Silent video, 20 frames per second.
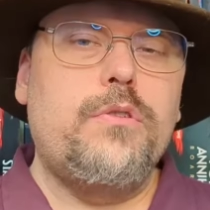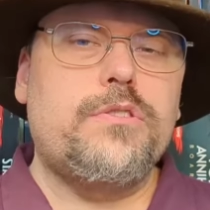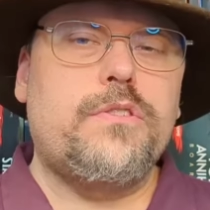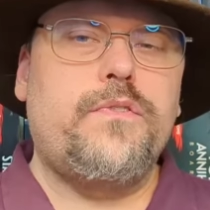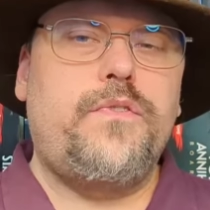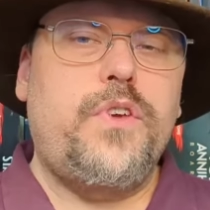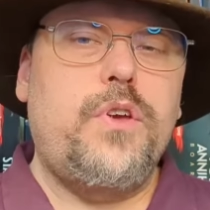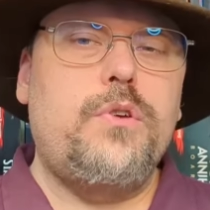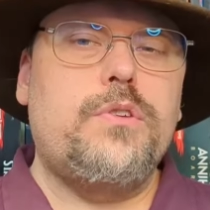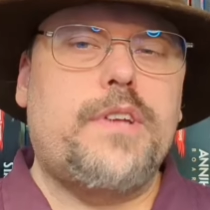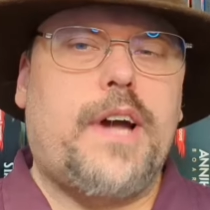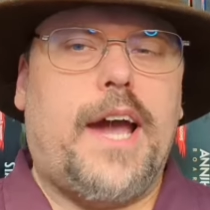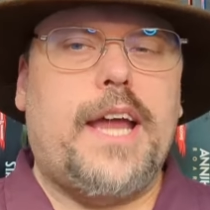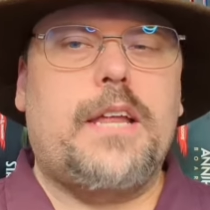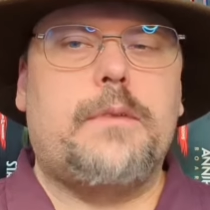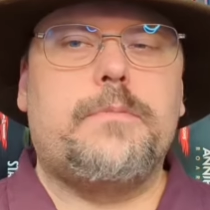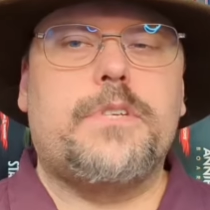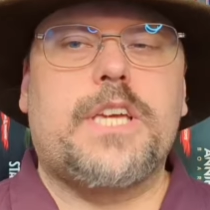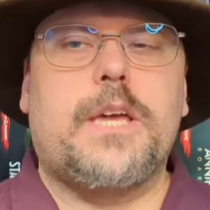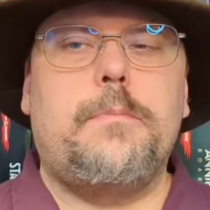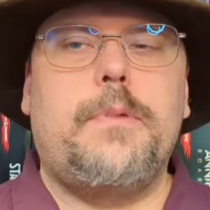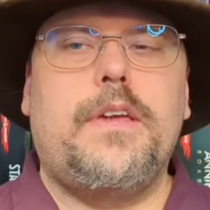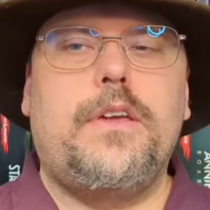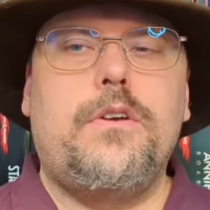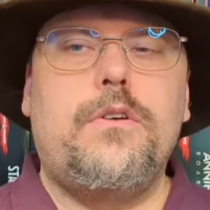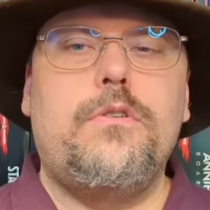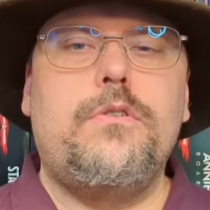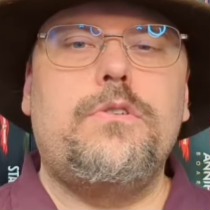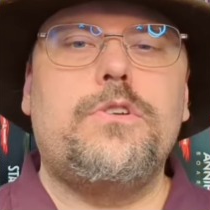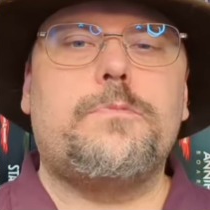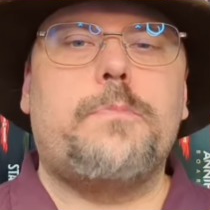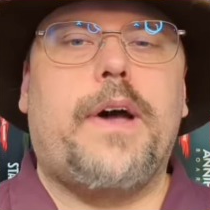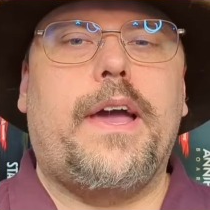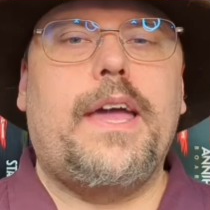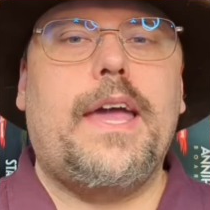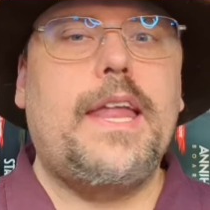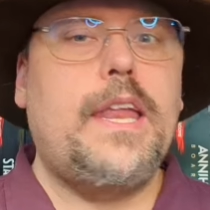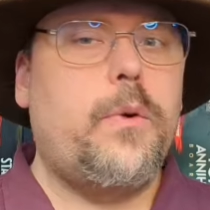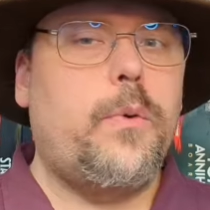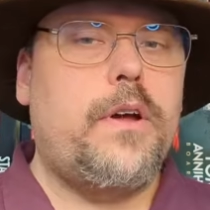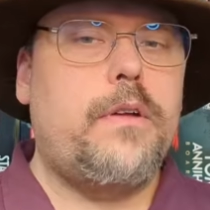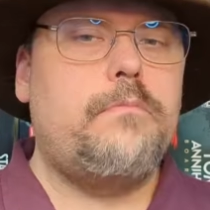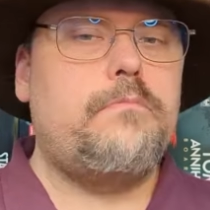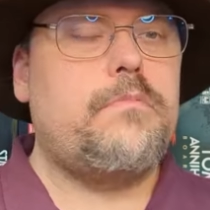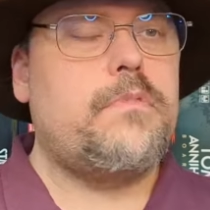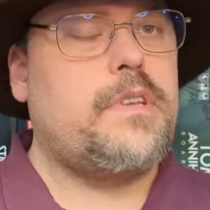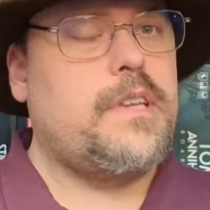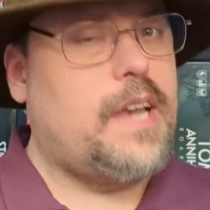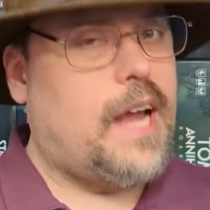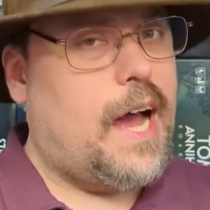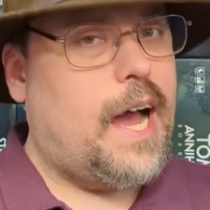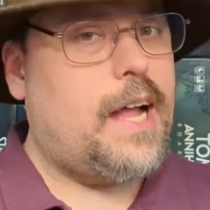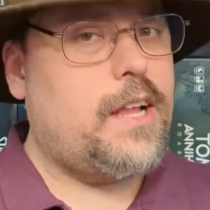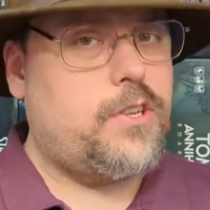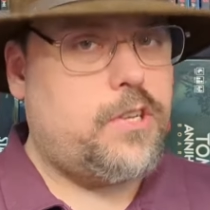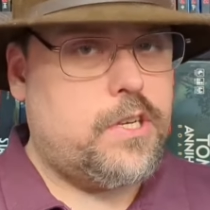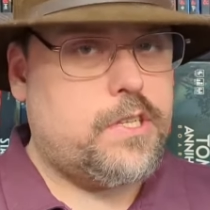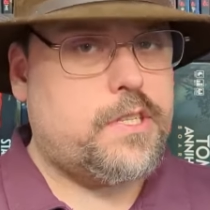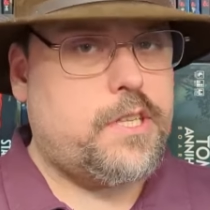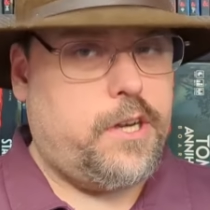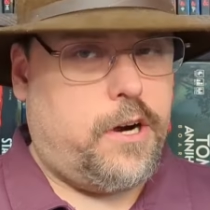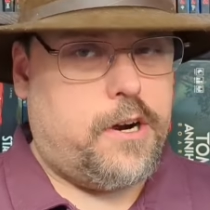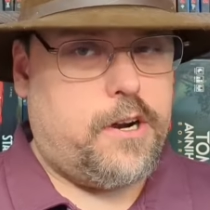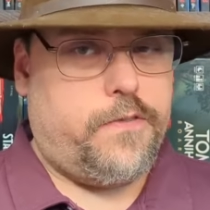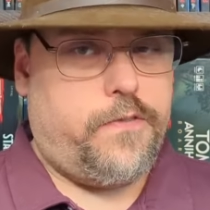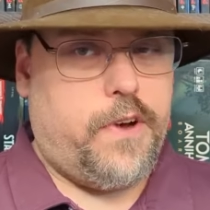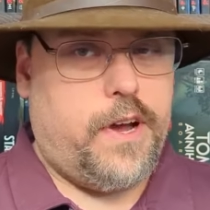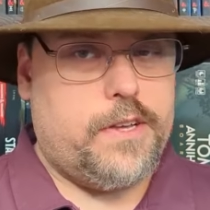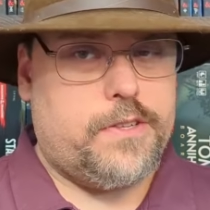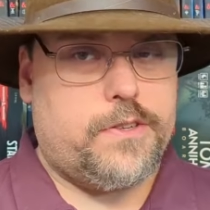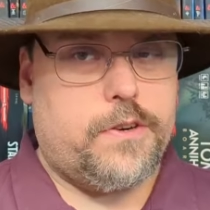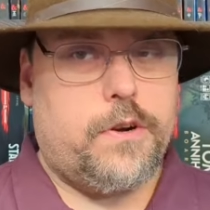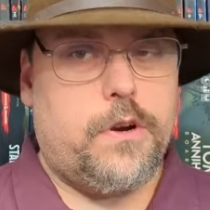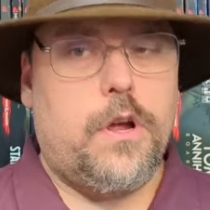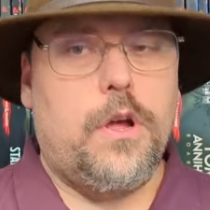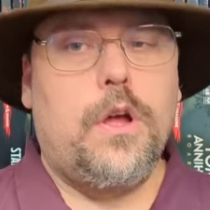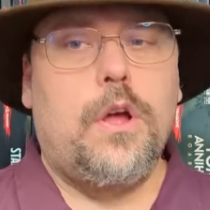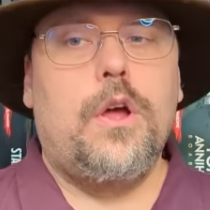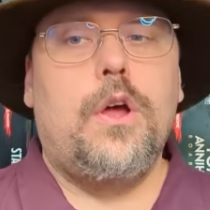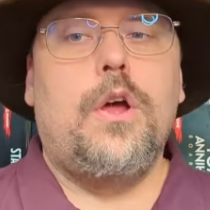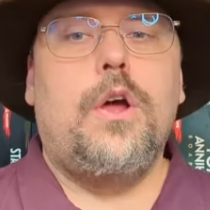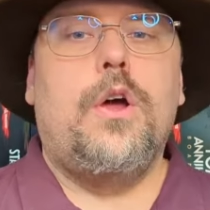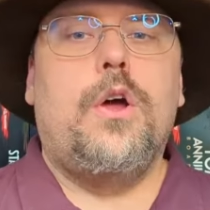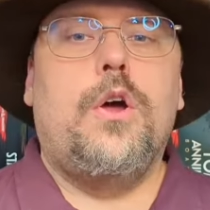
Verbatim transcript: Those infused items can be used by anyone, not just the Artificer,